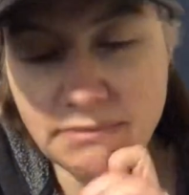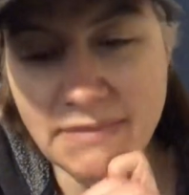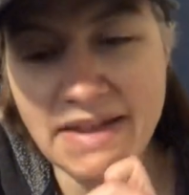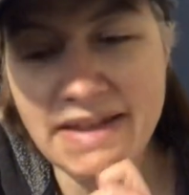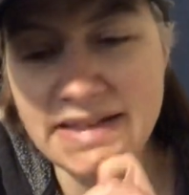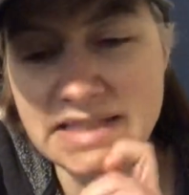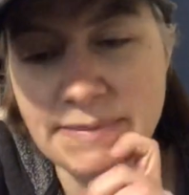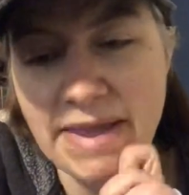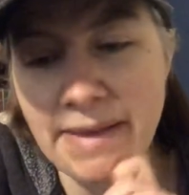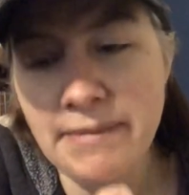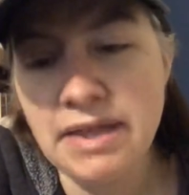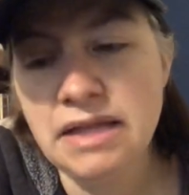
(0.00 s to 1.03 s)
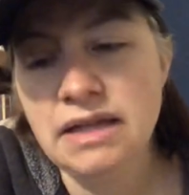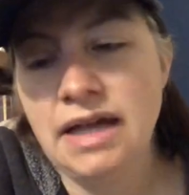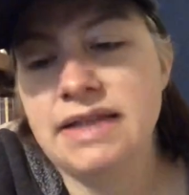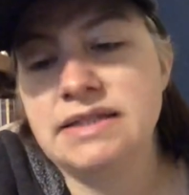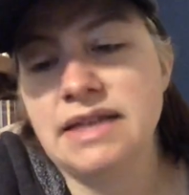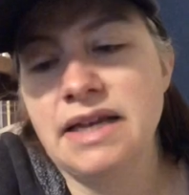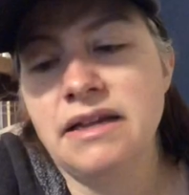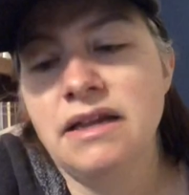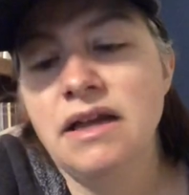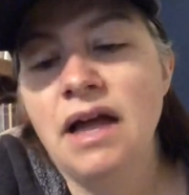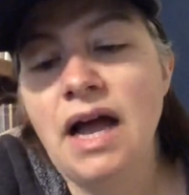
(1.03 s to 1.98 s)
Yes, ma'am, I said.
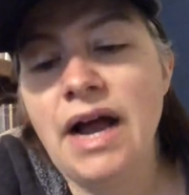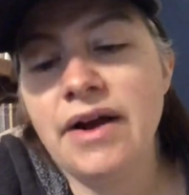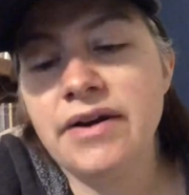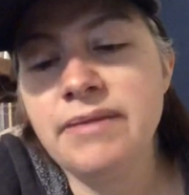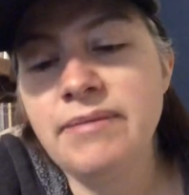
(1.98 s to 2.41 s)
I already